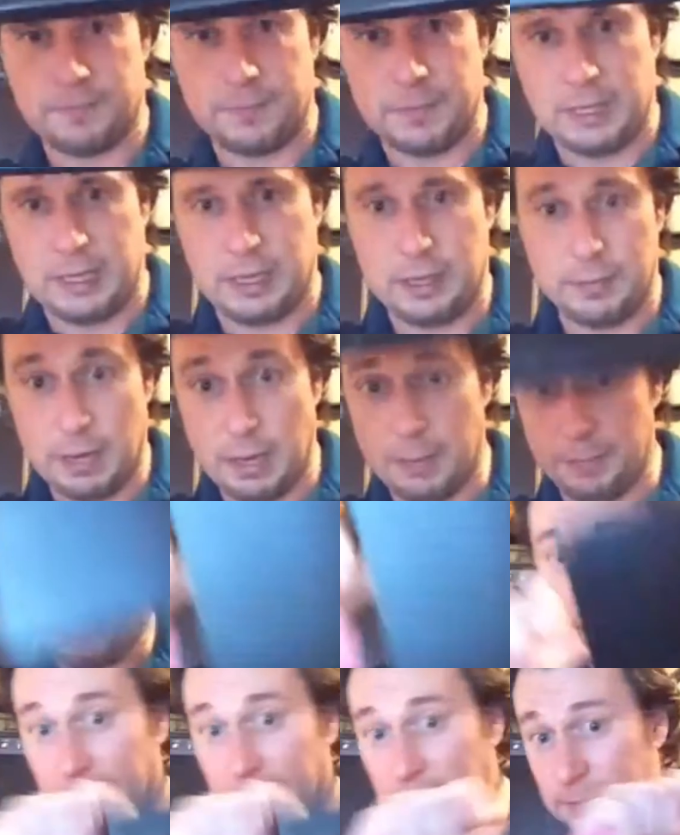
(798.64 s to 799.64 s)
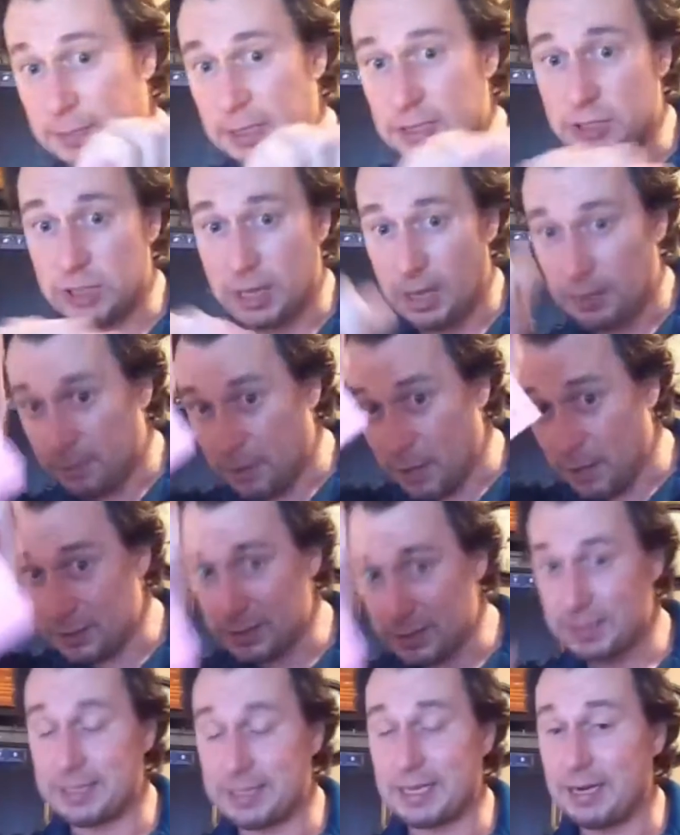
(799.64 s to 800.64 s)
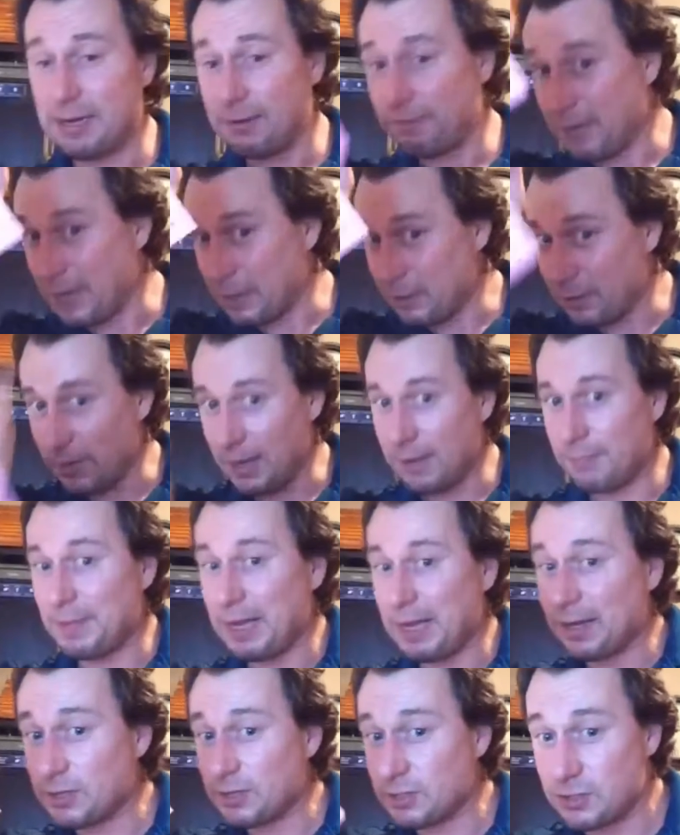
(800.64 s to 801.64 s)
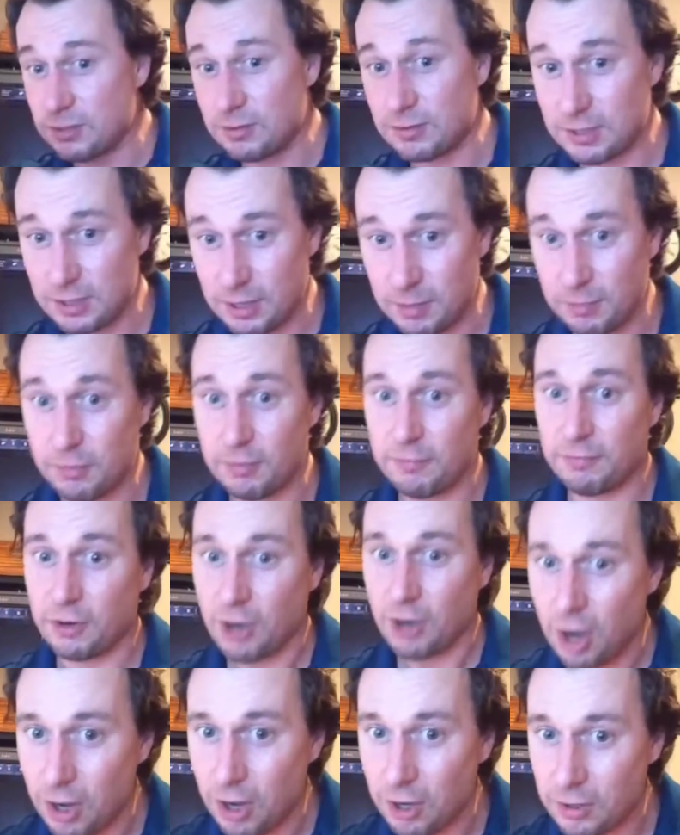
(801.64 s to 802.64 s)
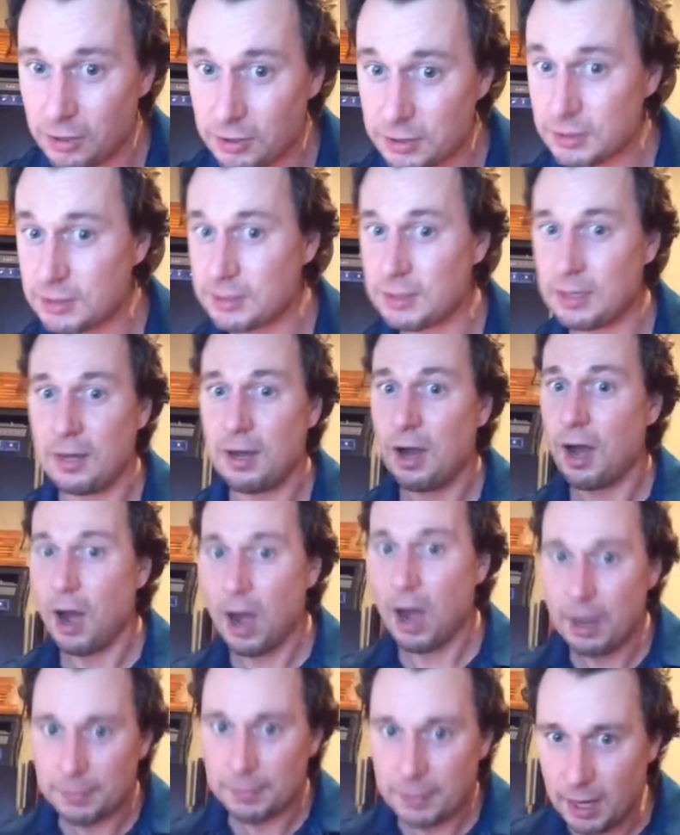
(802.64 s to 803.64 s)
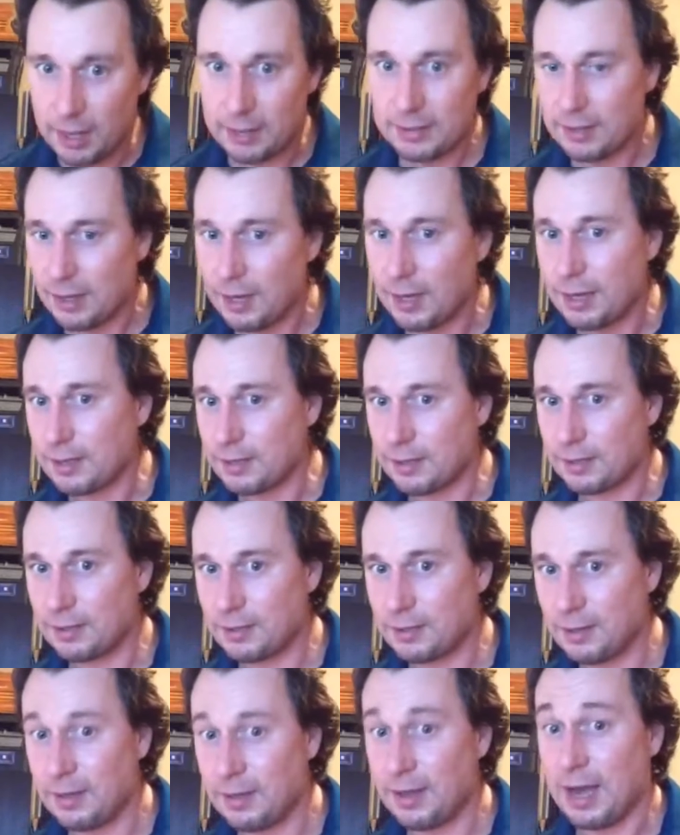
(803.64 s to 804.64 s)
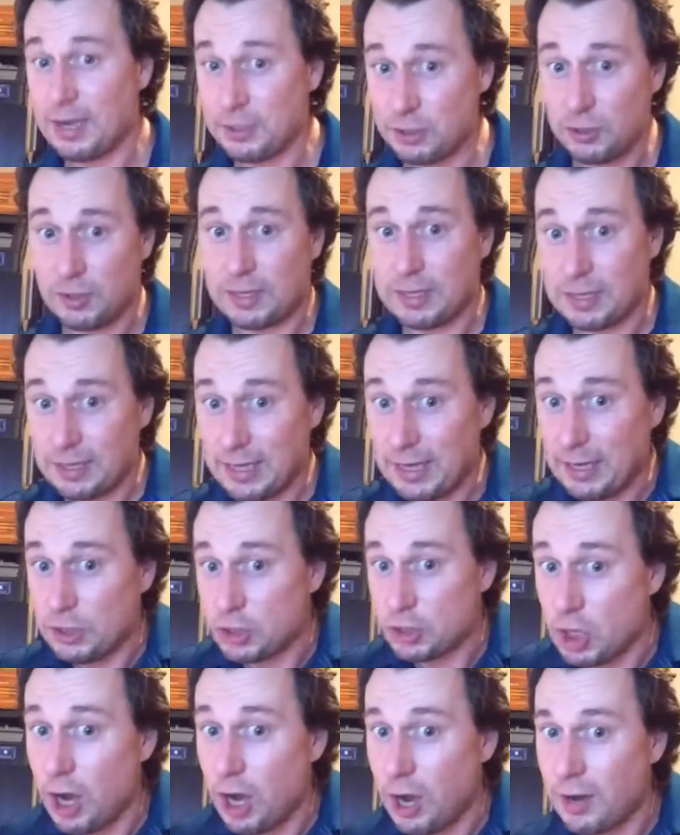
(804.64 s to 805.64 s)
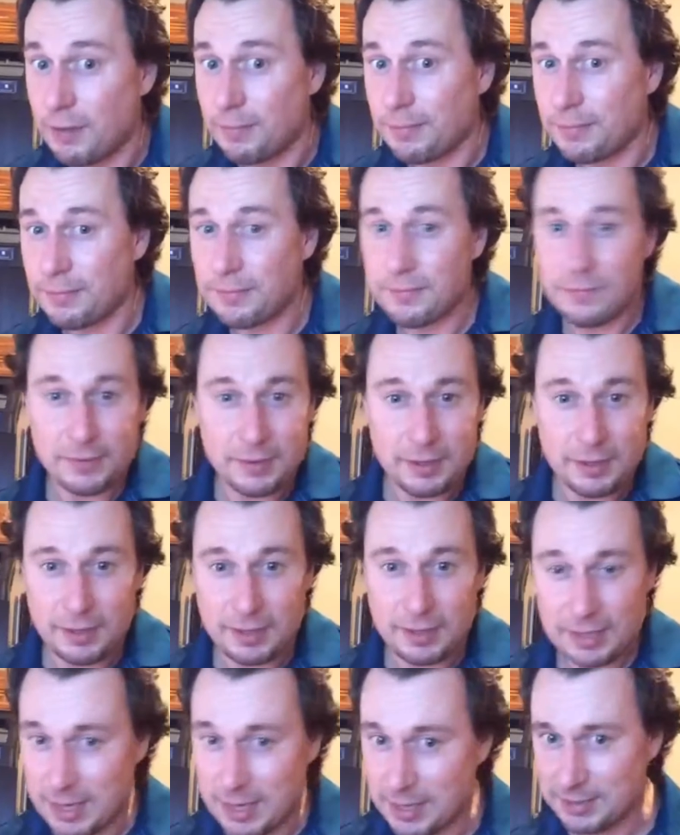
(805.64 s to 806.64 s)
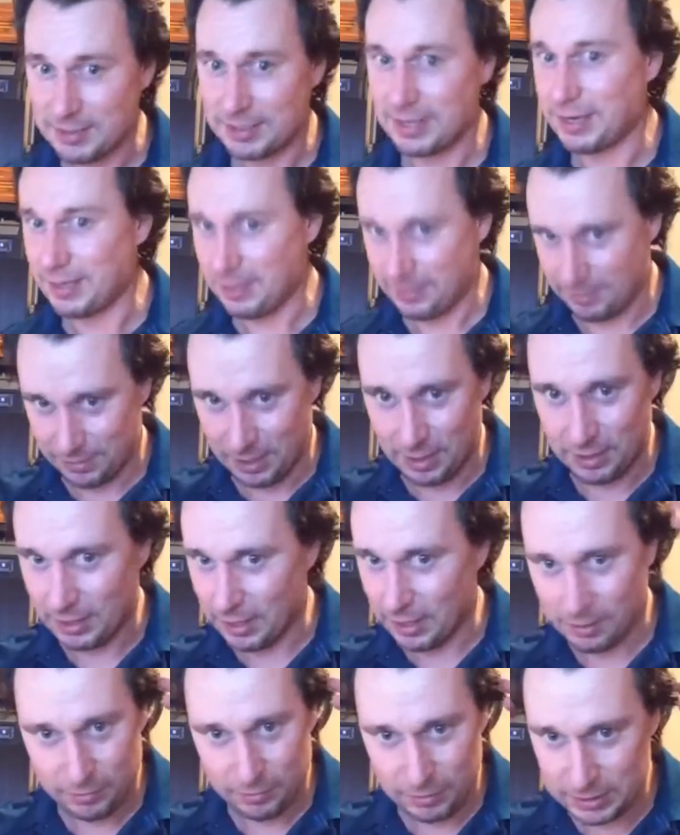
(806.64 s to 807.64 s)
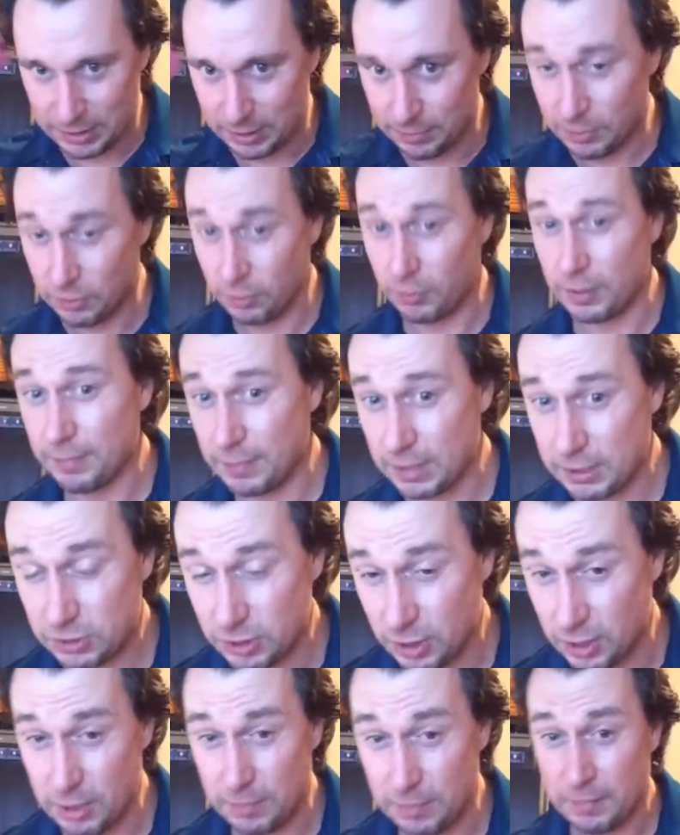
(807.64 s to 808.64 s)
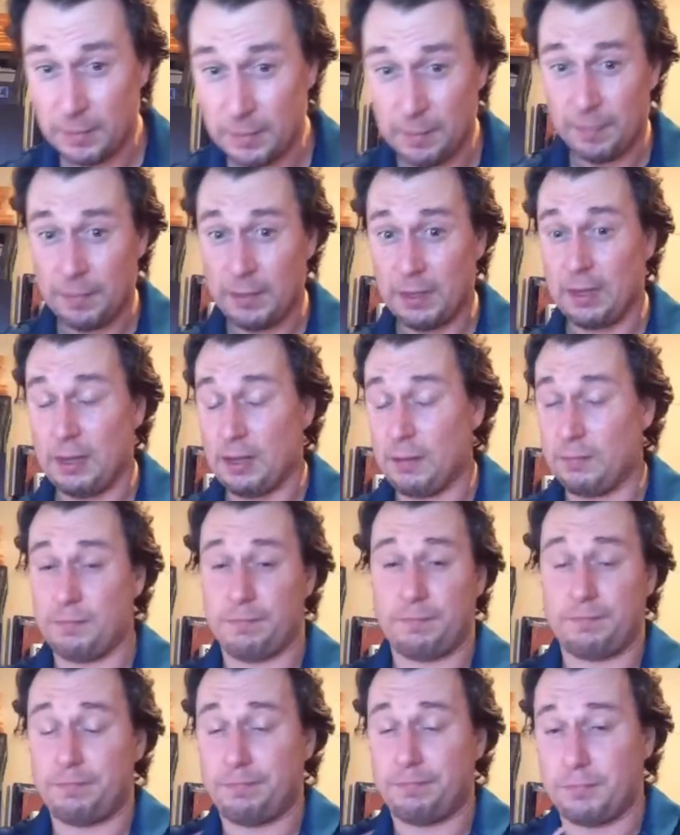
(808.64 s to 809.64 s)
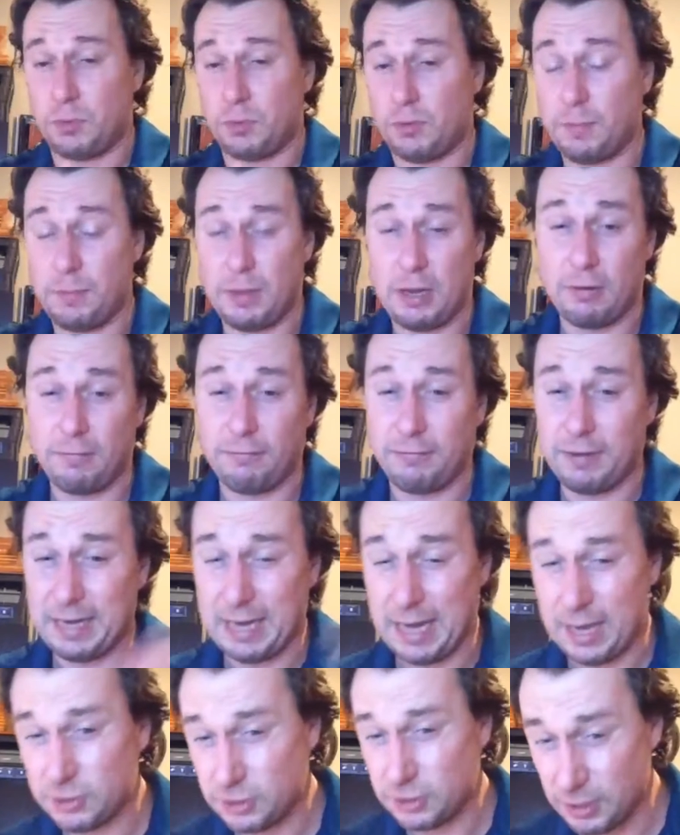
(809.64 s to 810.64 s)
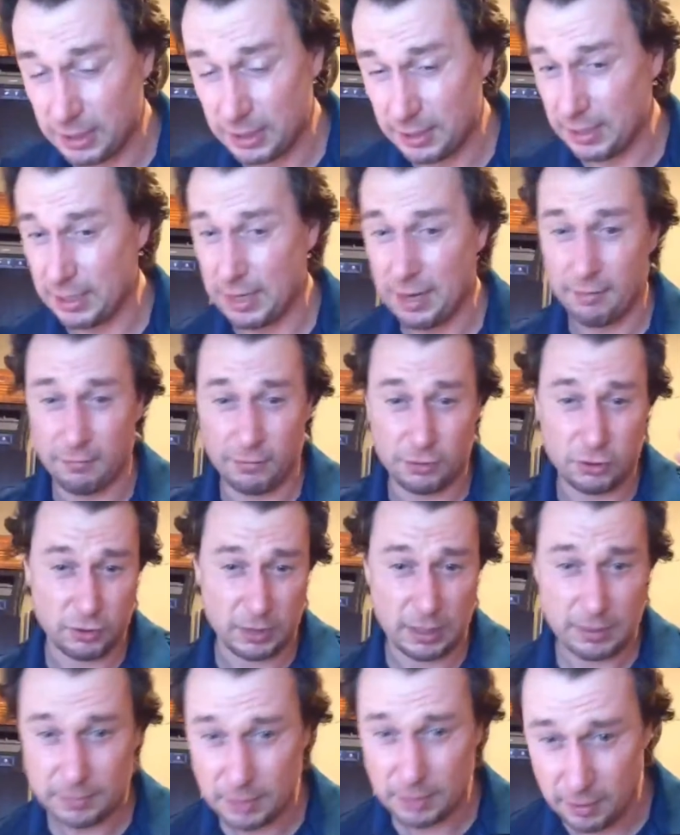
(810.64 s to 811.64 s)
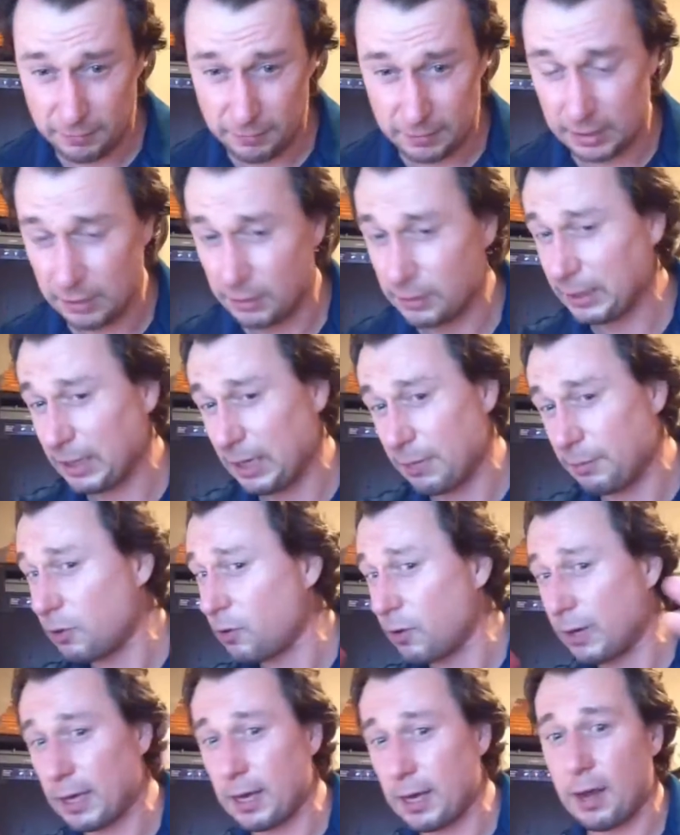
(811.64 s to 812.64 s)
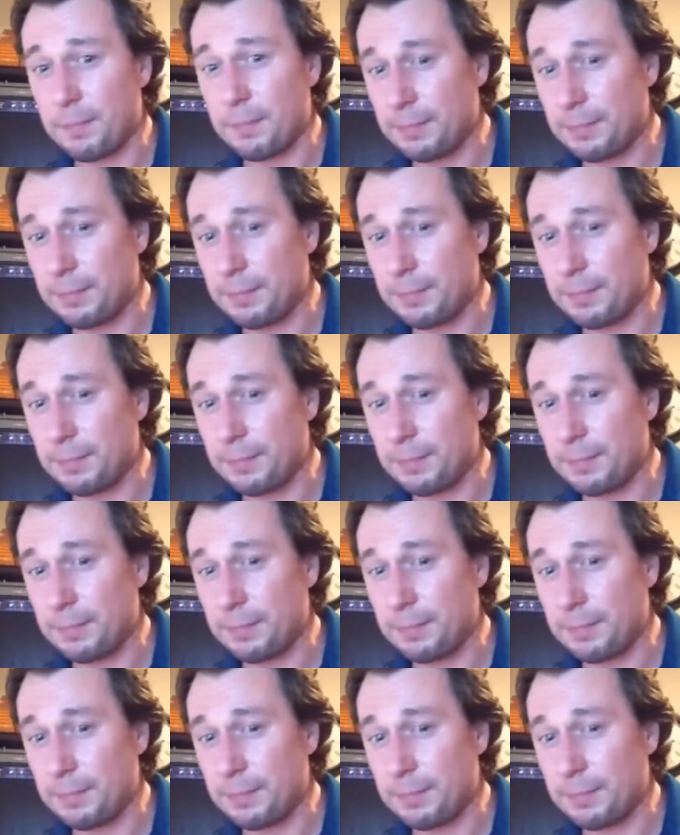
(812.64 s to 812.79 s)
In my book, empty check boxes that if I don't make a certain number of calls, I'm not done. I treat it like a job. Yes, I was able to quit my job. I'm doing better financially than I ever dreamed of, and it'll keep going up.